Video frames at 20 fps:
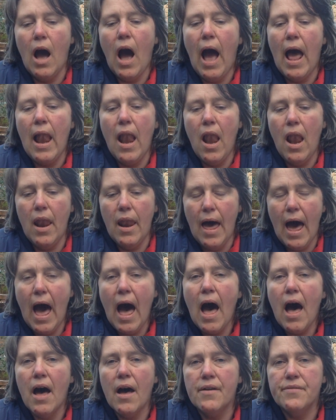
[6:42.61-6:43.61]
I
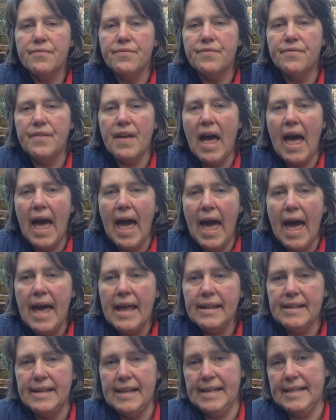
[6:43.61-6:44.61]
love
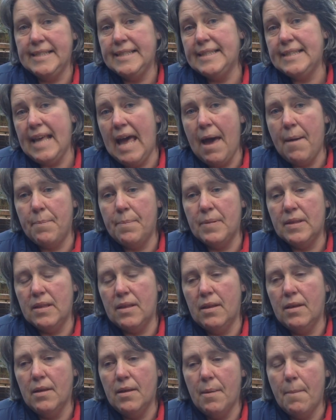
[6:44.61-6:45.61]
and accept
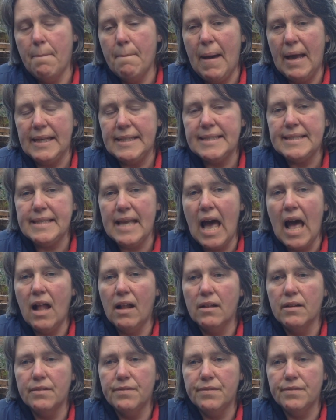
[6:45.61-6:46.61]

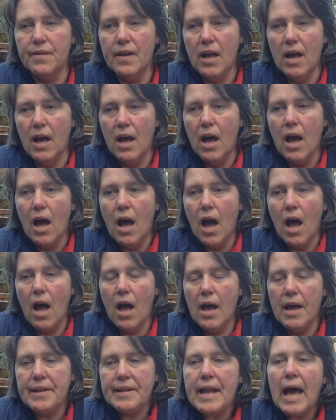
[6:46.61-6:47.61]
myself,
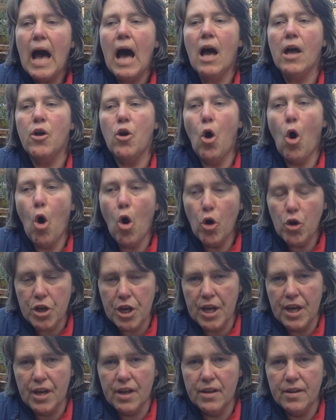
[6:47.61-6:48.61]
and I
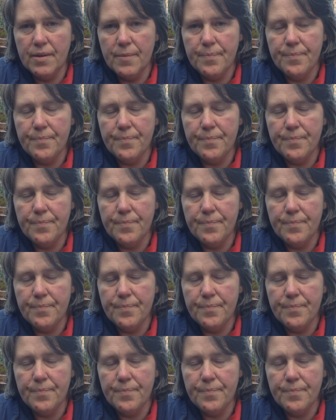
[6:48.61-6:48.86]
honor